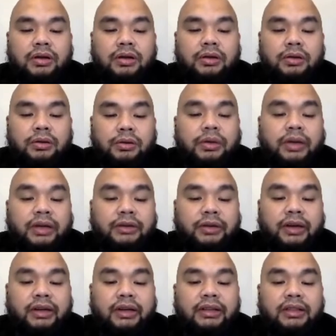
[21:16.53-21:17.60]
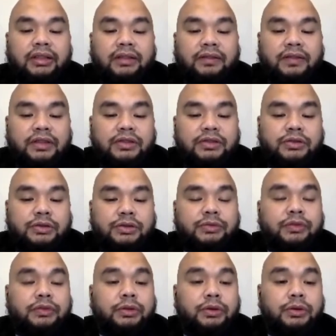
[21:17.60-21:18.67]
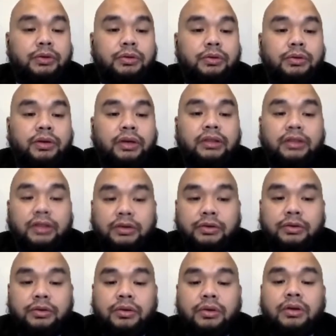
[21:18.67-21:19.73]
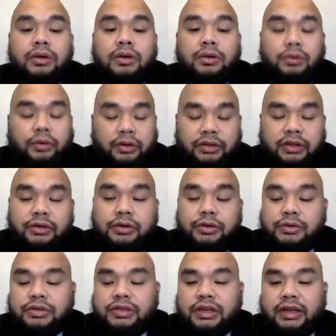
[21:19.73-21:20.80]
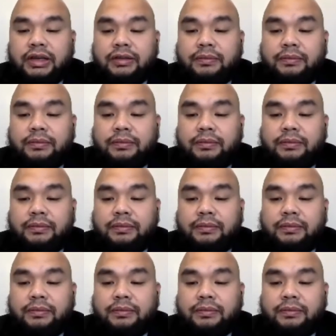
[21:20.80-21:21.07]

You can try it. If it is useful to you, you continue using it.